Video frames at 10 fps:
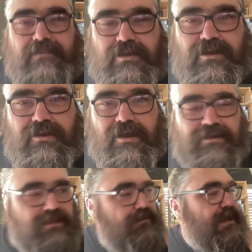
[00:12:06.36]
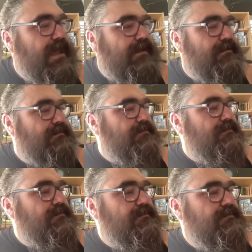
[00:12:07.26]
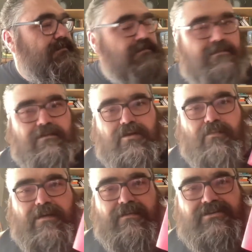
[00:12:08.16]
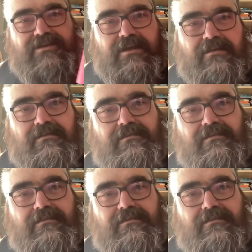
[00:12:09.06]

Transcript: Good on you. Hey, go buy my shit.